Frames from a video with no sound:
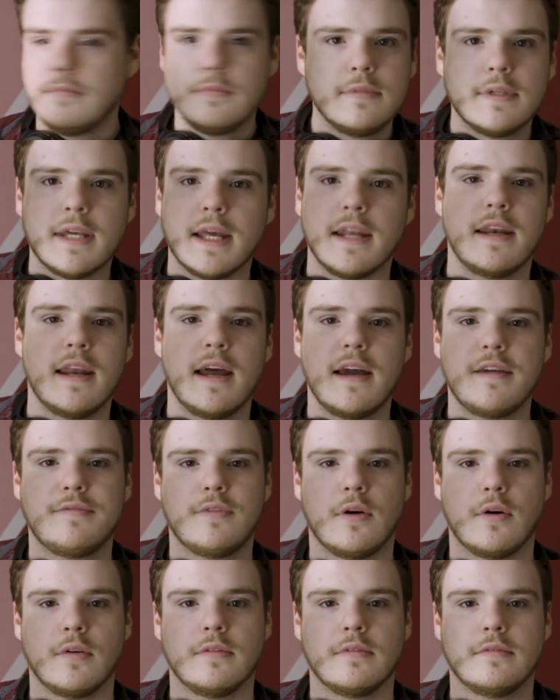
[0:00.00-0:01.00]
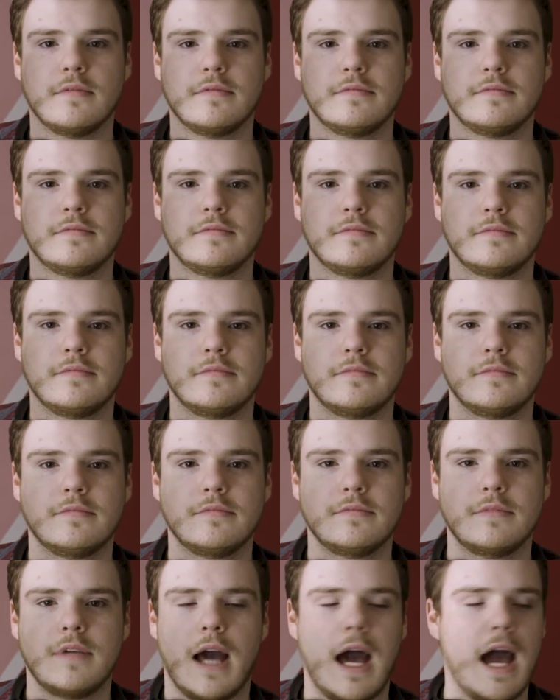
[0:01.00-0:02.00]
Get an iPhone.
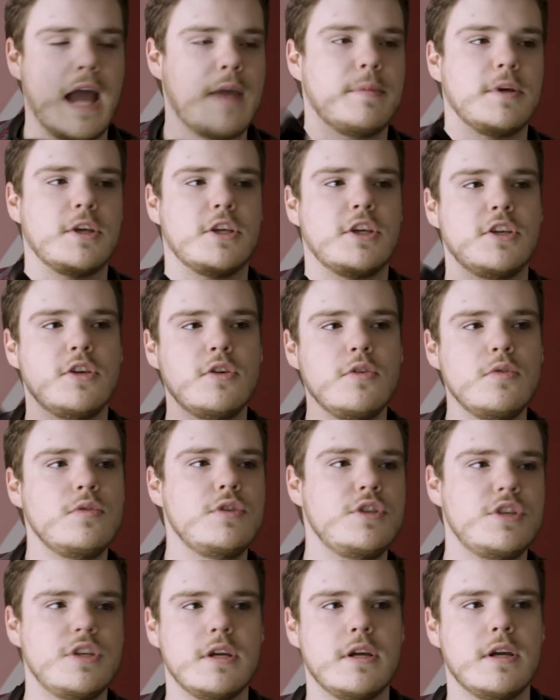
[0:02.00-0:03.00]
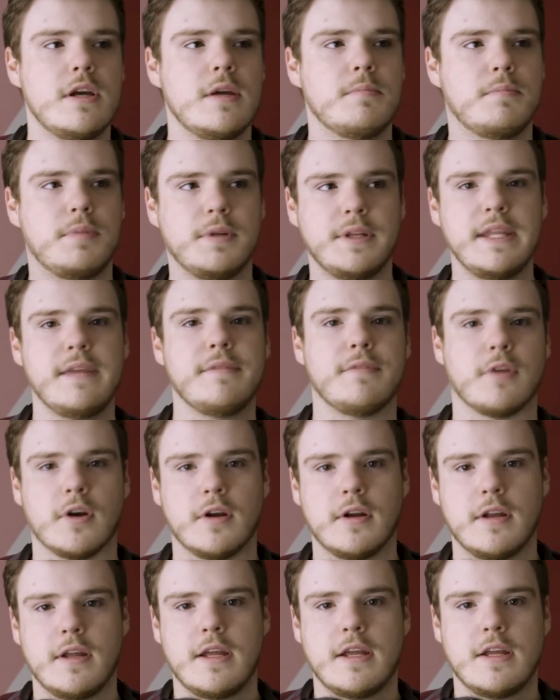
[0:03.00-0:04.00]
I'm a huge
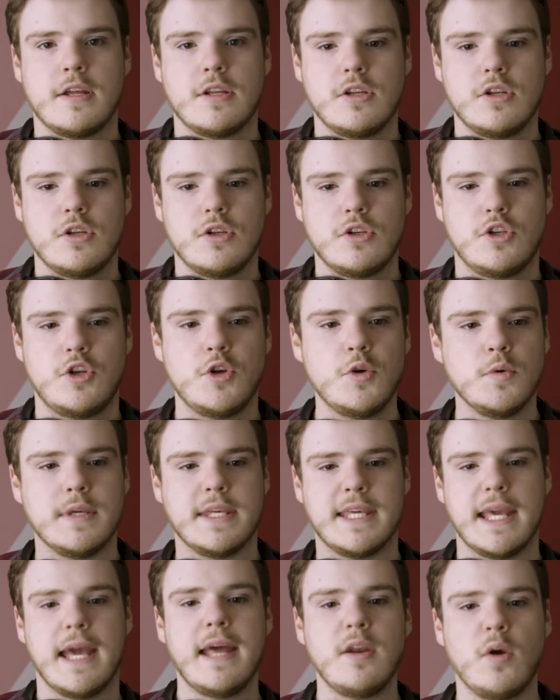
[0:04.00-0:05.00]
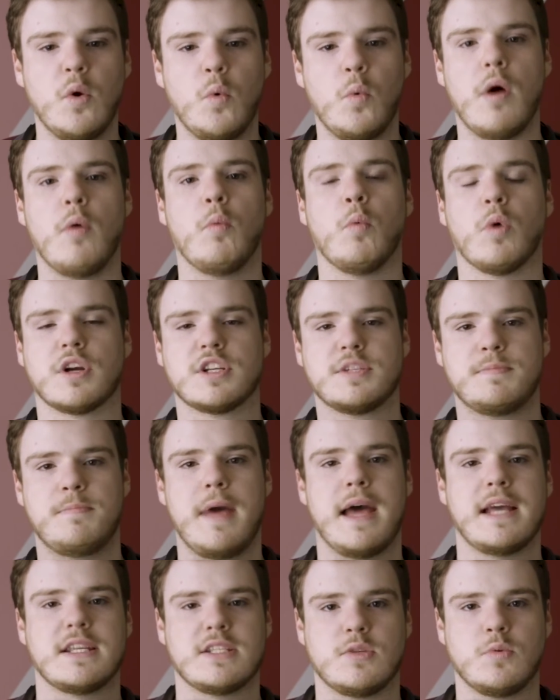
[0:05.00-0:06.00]
believer to get what works
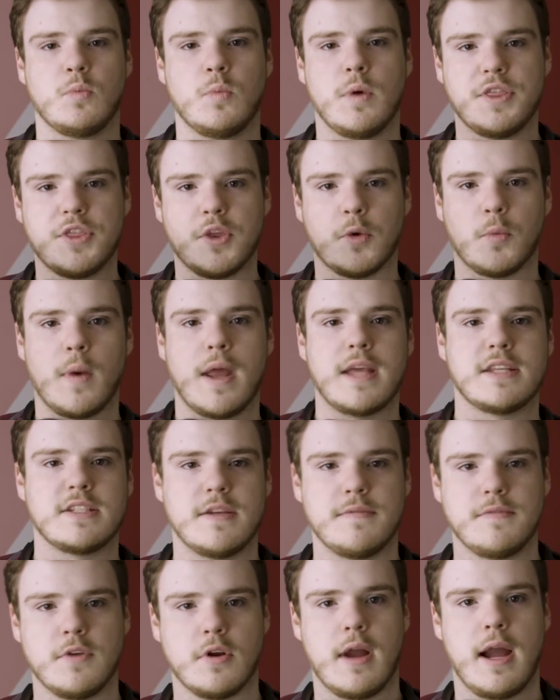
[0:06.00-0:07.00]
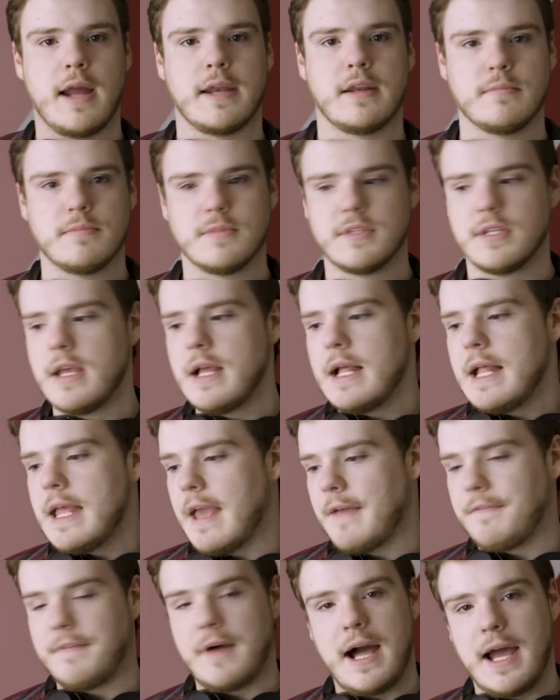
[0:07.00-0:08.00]
best with the rest of your items.
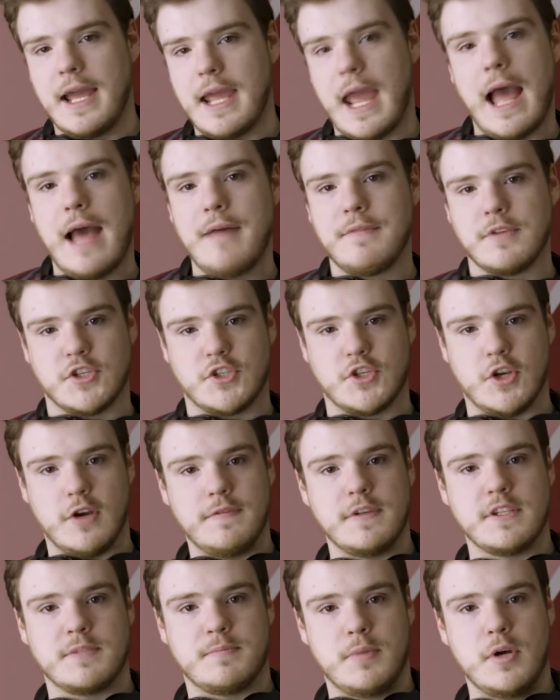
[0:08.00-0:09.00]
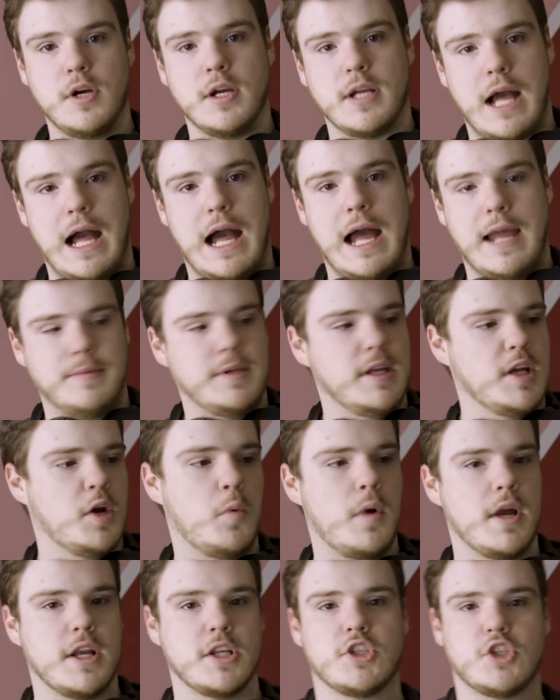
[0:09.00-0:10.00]
If I have a Surface Book, I'm going to
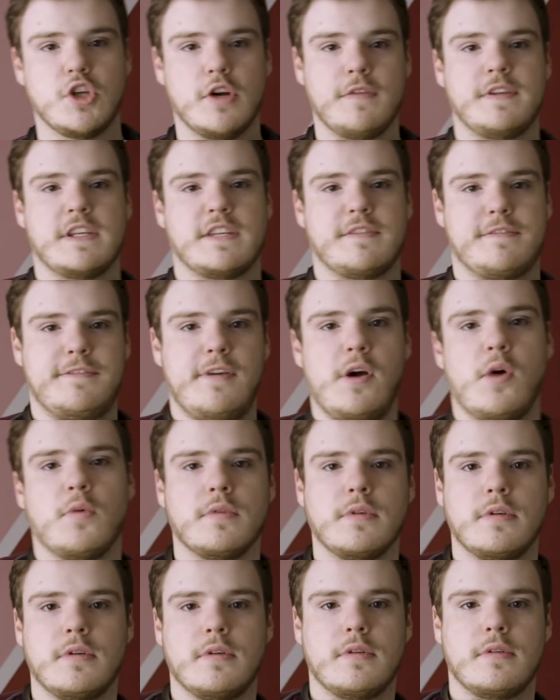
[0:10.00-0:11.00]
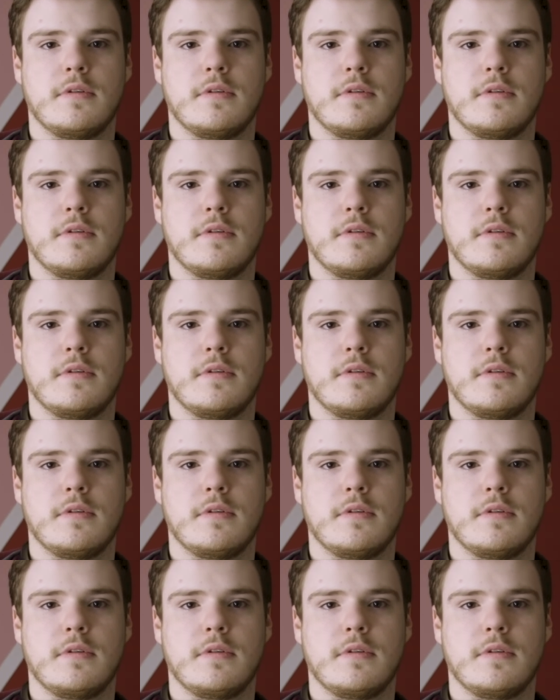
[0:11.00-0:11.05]
want a Surface phone